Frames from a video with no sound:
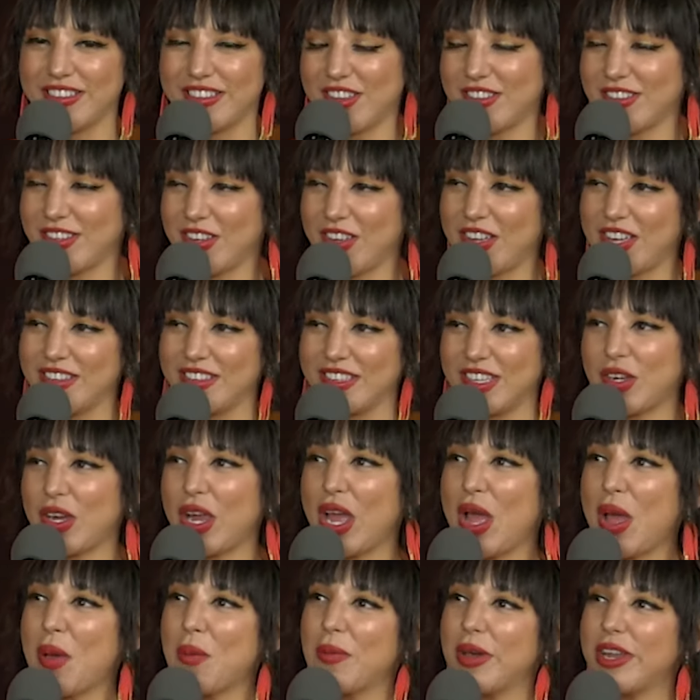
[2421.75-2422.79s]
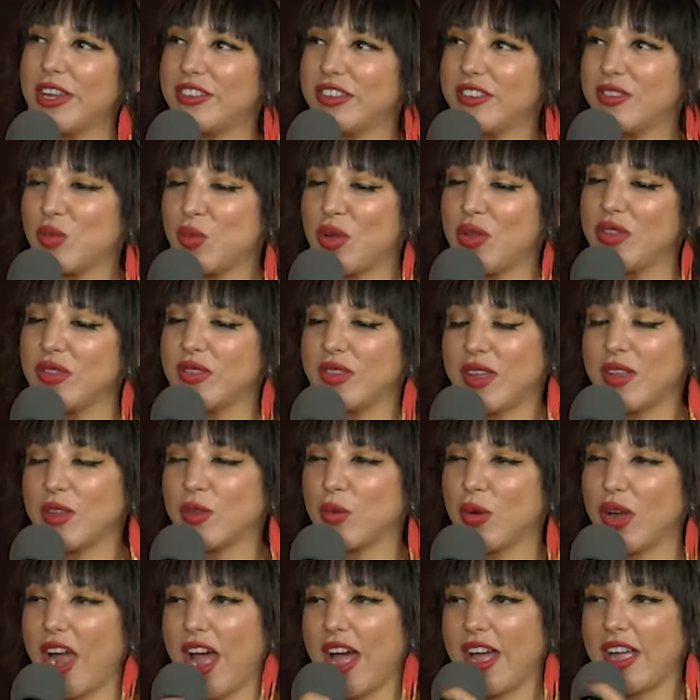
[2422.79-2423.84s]
I'll tell you guys later. But it's just one of those things
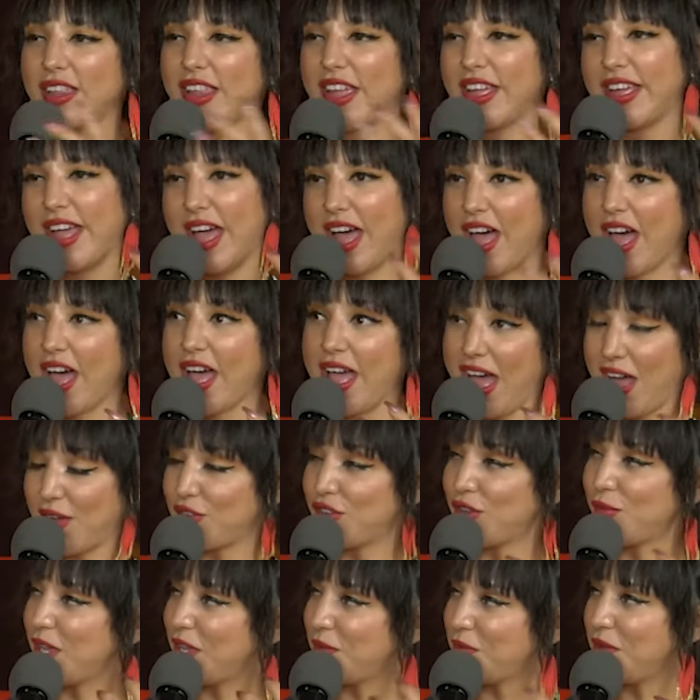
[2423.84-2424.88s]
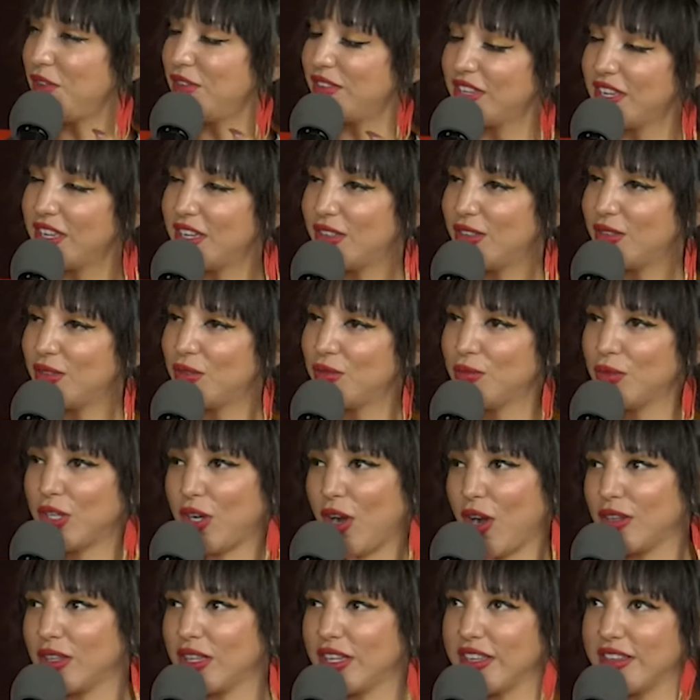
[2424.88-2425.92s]
where I like I have to make music
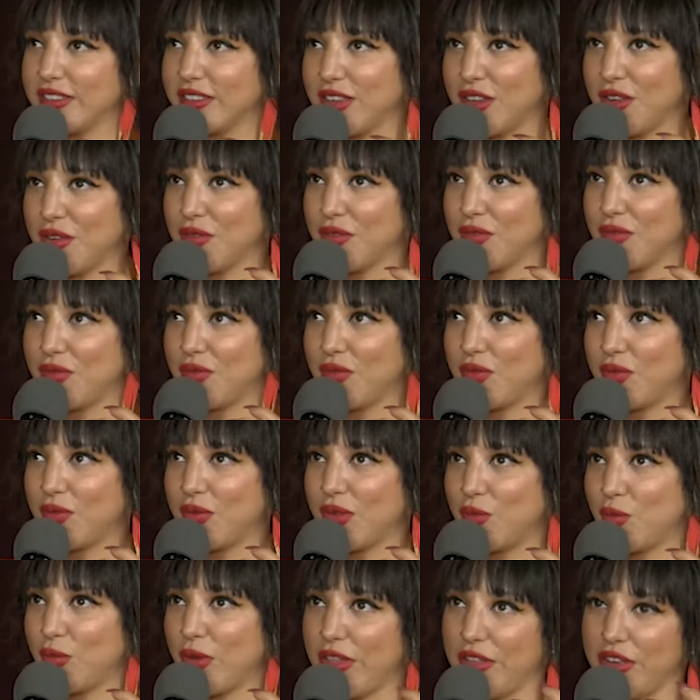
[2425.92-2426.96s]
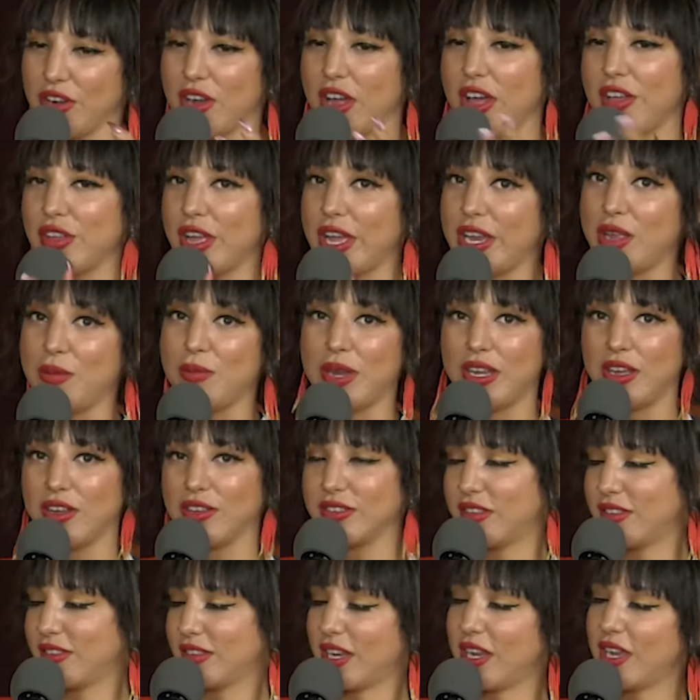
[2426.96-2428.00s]
regardless of whether anybody
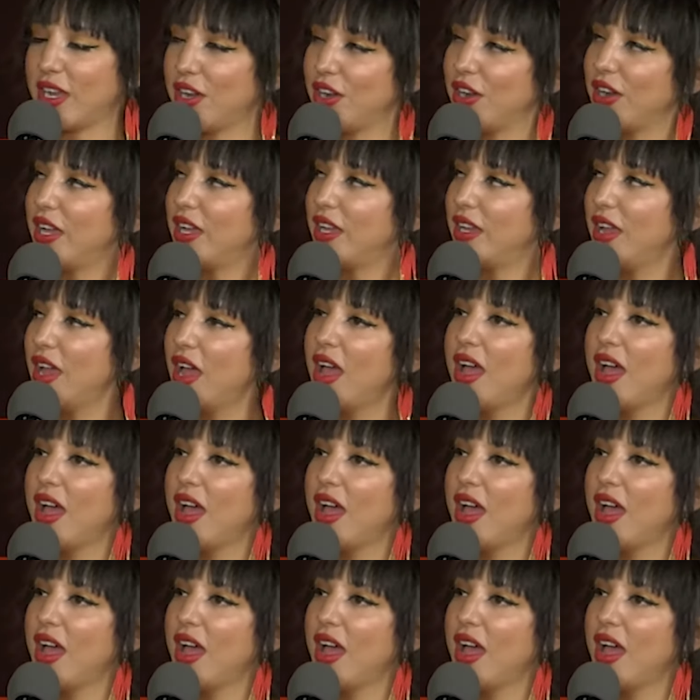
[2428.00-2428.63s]
else is going to hear it.